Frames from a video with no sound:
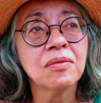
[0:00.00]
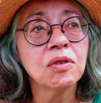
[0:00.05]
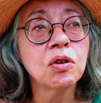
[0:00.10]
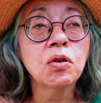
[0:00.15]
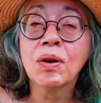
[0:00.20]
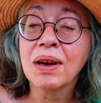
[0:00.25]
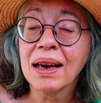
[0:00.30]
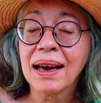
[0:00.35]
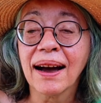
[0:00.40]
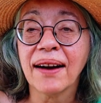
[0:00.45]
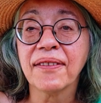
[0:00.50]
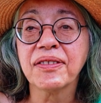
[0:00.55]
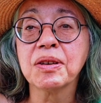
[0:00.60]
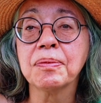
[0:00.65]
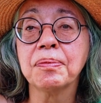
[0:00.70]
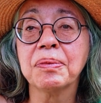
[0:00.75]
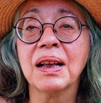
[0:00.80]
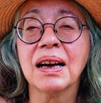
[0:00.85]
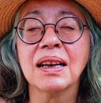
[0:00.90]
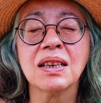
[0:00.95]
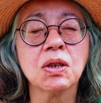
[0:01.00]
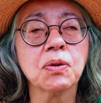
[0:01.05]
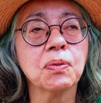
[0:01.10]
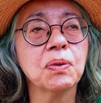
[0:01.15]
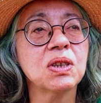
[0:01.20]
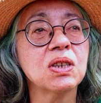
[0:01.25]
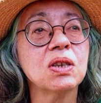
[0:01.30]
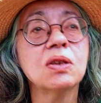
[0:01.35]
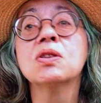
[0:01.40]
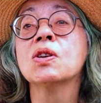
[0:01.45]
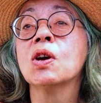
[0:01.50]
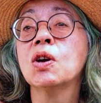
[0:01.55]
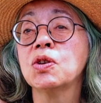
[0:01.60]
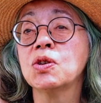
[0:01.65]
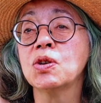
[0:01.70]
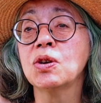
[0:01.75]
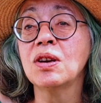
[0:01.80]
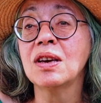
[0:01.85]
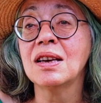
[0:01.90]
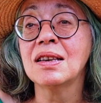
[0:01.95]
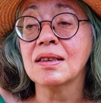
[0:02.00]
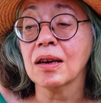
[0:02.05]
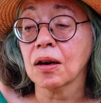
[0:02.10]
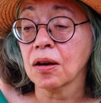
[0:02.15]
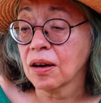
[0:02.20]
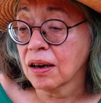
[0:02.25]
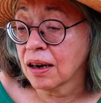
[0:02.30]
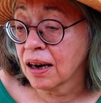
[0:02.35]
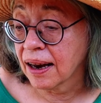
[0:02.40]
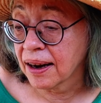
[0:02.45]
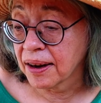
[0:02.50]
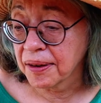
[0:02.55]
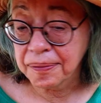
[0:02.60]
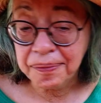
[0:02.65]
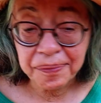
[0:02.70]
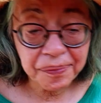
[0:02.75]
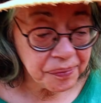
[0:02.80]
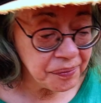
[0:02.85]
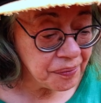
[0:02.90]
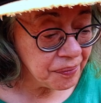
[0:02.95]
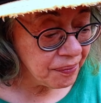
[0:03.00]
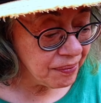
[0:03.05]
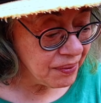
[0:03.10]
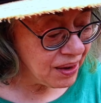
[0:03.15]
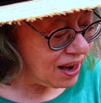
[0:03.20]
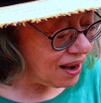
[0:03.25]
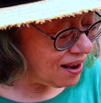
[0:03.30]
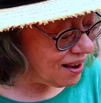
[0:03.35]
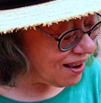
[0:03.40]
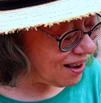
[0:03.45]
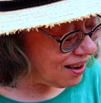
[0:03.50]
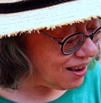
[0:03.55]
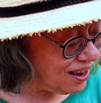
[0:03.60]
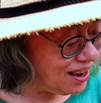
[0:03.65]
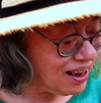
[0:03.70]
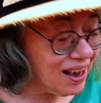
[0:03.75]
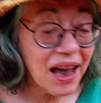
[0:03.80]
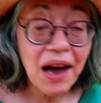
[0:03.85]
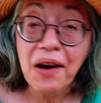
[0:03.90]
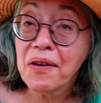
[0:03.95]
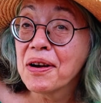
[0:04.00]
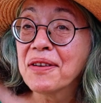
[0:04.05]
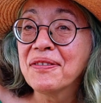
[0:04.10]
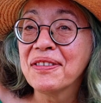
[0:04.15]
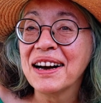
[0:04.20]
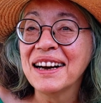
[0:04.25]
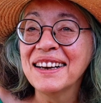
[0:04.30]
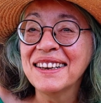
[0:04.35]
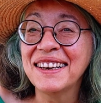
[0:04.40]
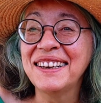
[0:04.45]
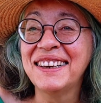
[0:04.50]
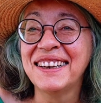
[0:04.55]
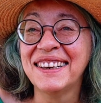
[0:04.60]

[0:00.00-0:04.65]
looking after plants, which is 2 years ago now. However,